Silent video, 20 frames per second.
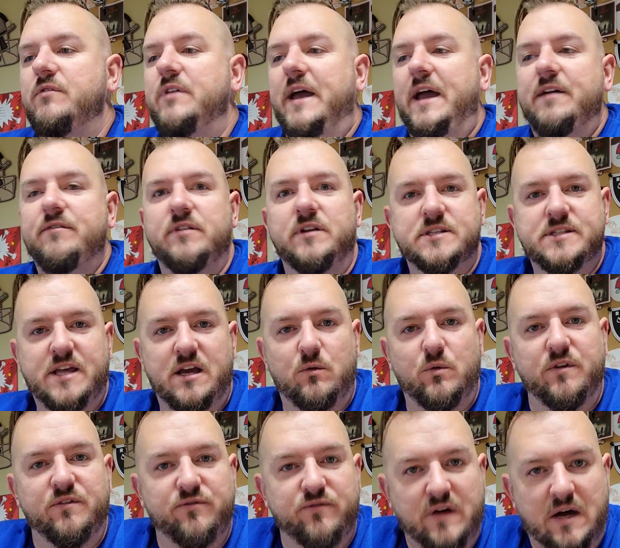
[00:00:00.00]
the evidence that
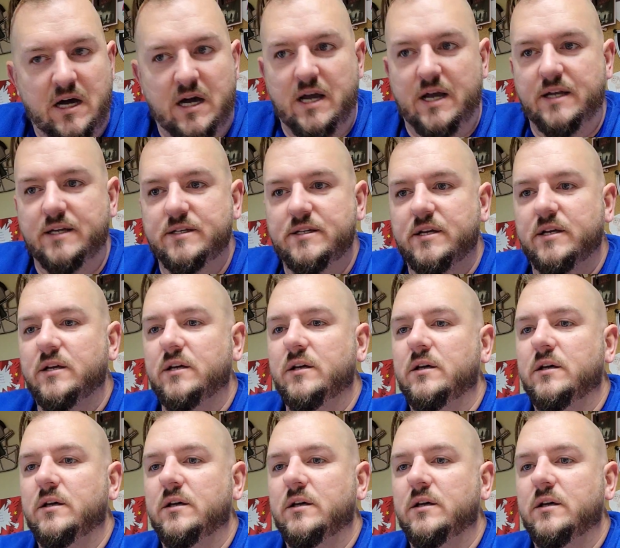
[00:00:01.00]
we find,